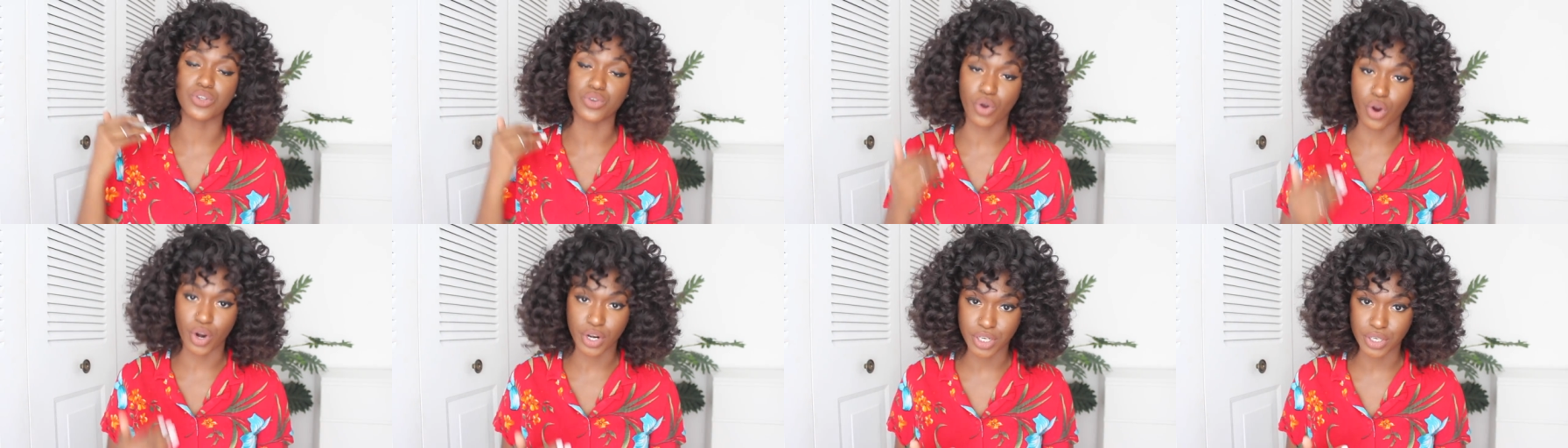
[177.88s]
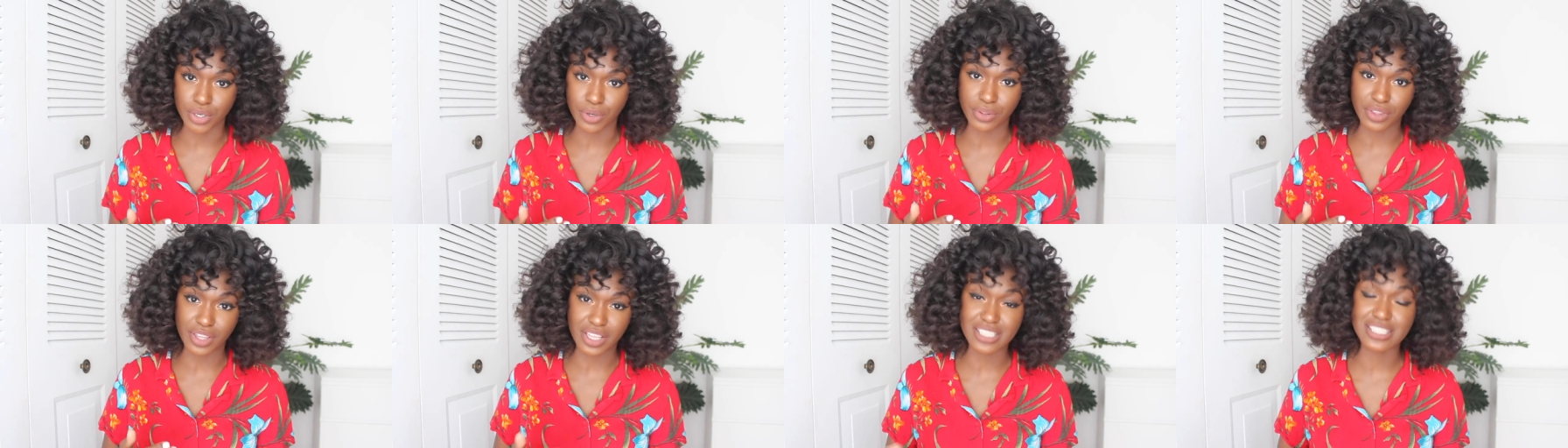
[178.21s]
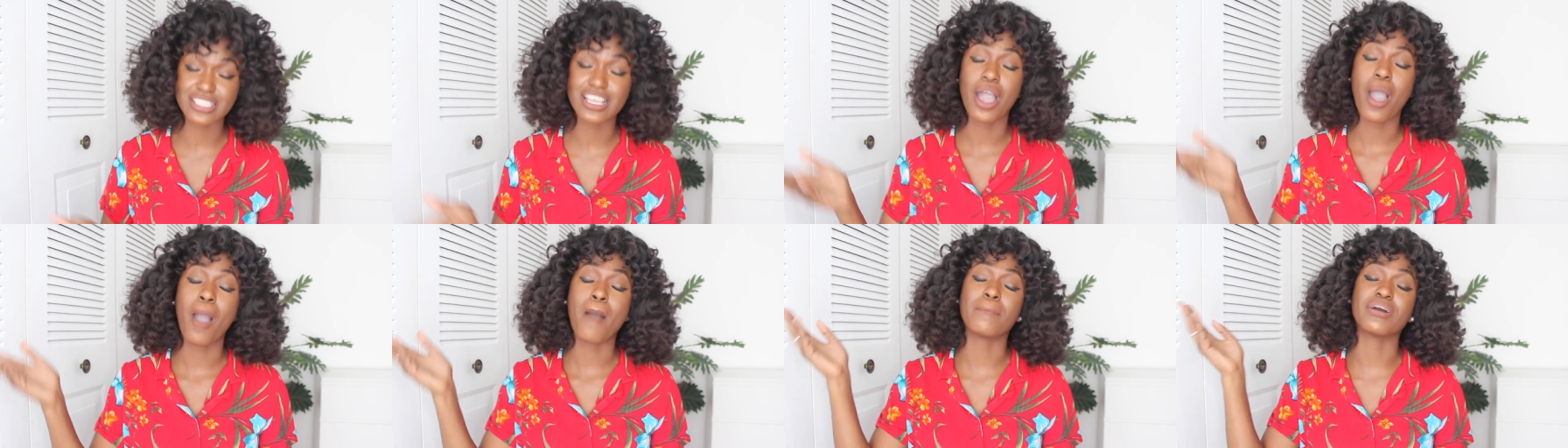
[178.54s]
you already know
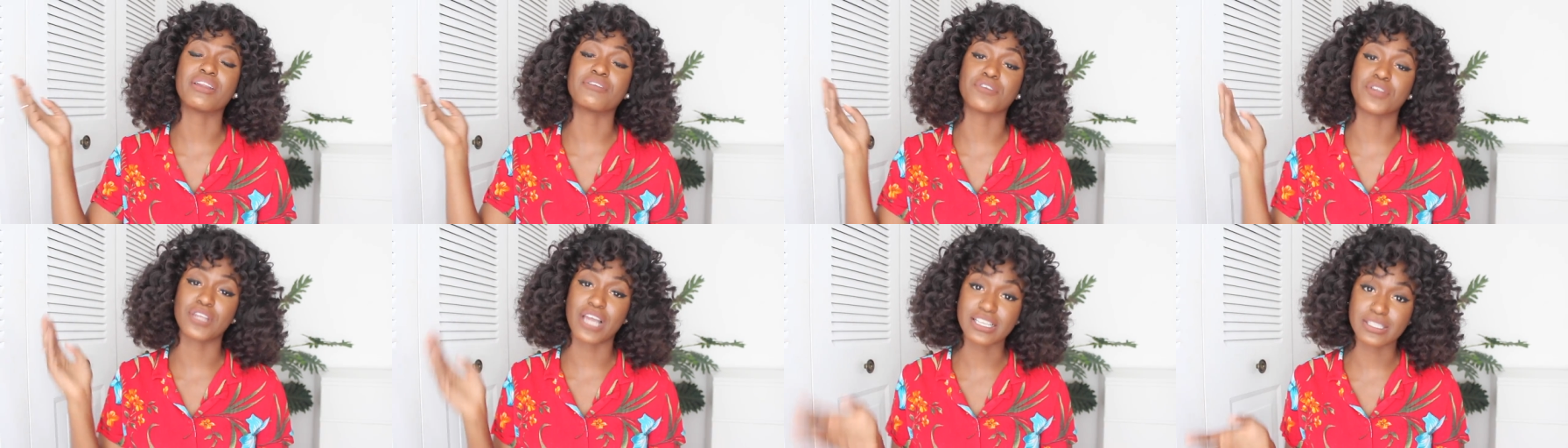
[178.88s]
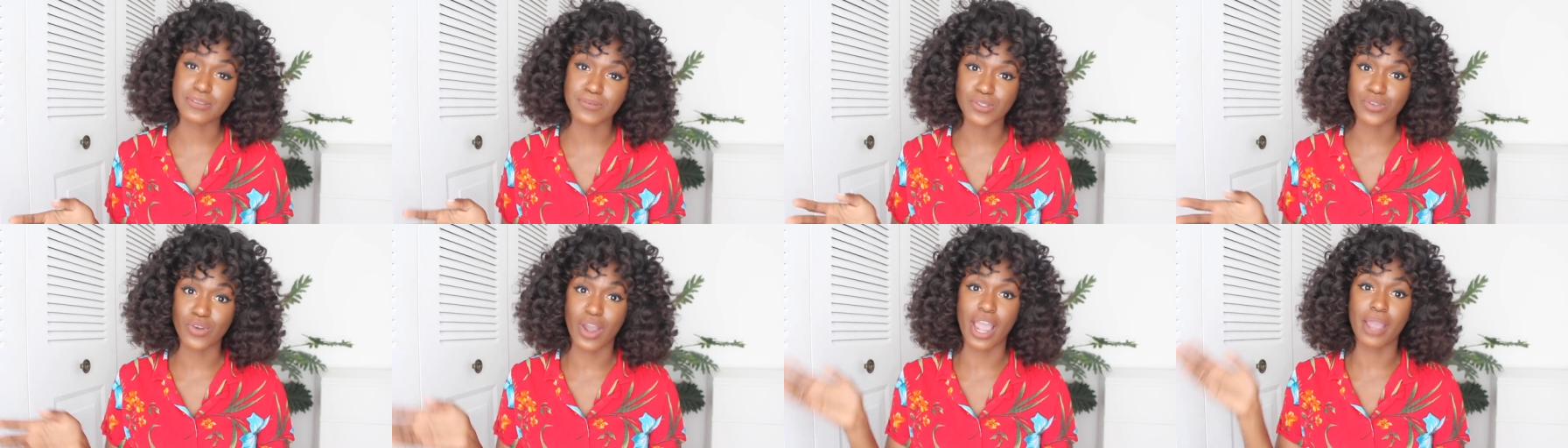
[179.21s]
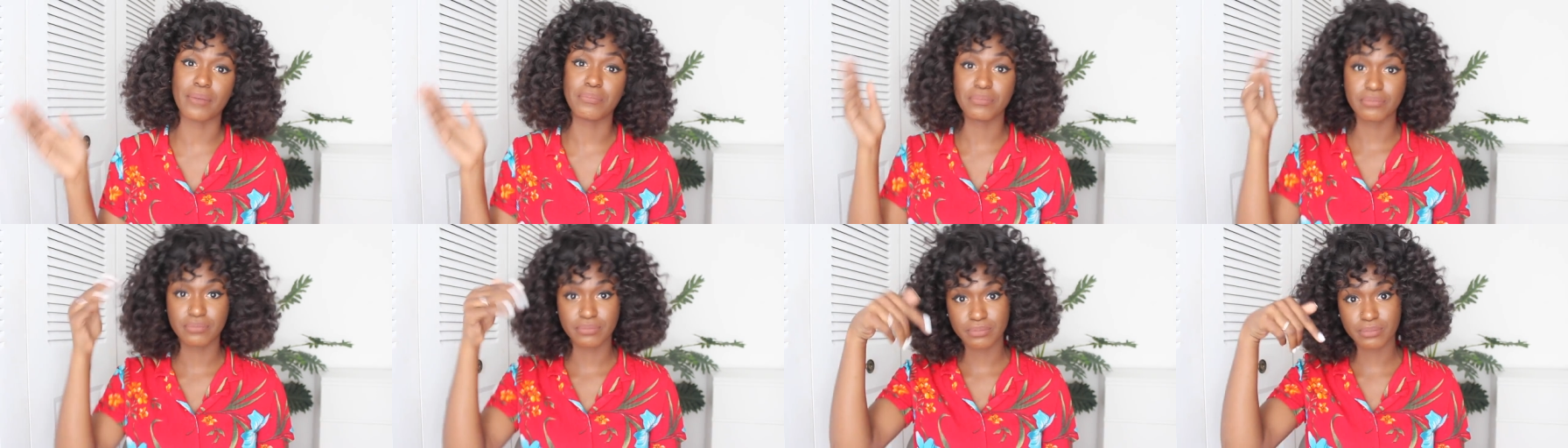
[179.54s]
this, but if you're not
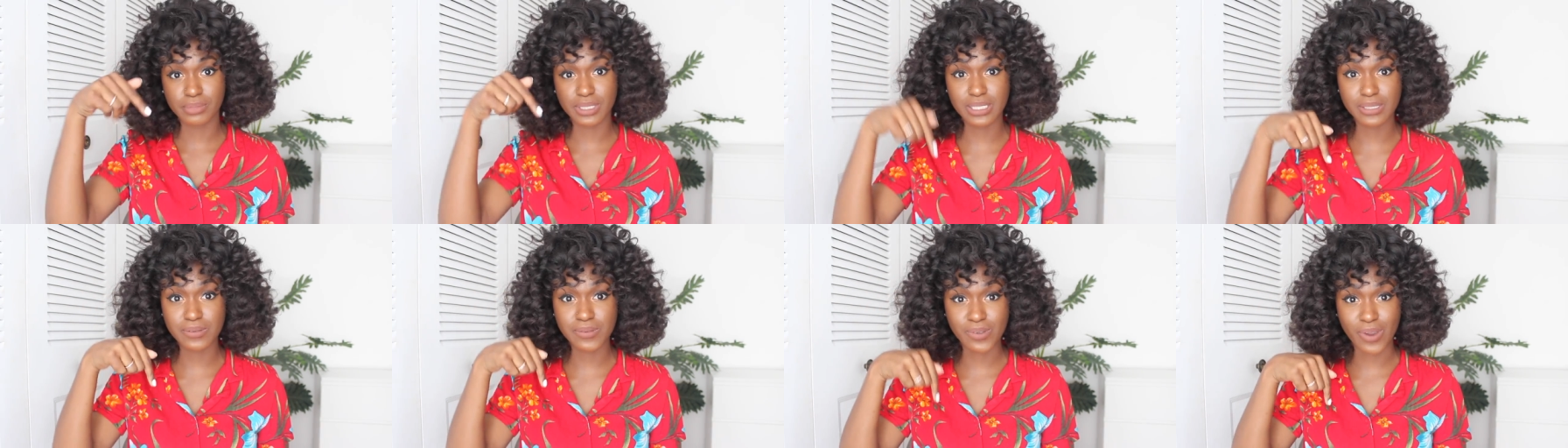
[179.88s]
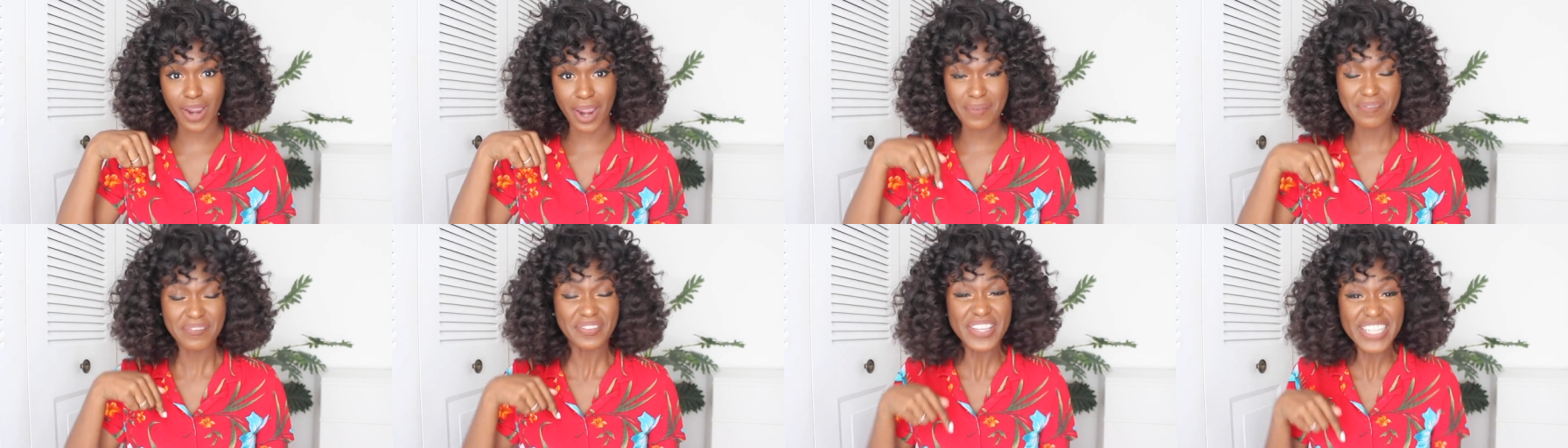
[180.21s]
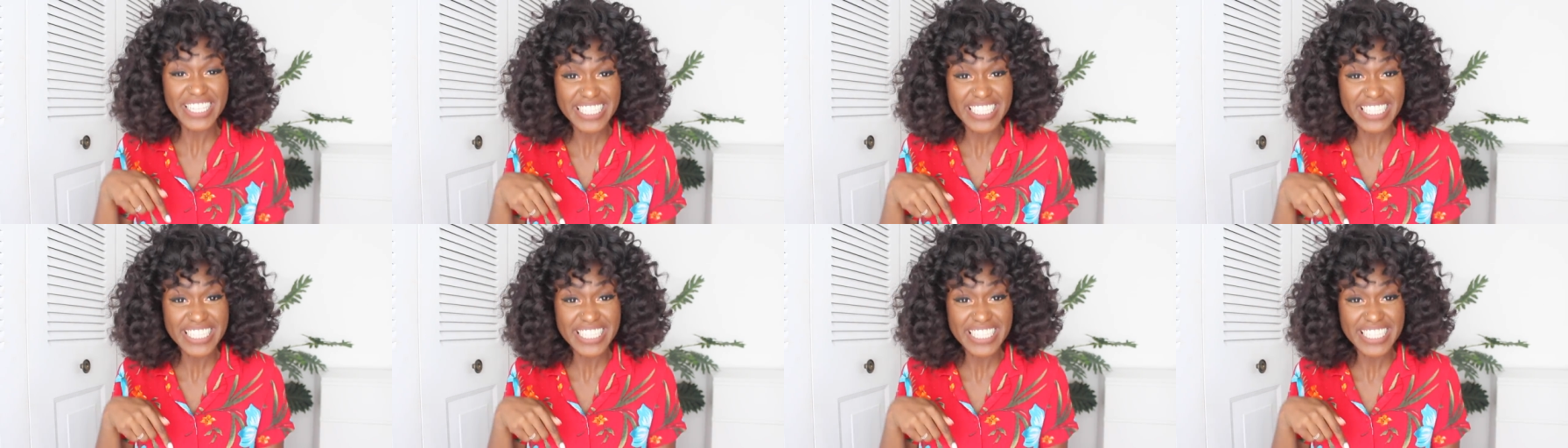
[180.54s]
subscribed, please subscribe.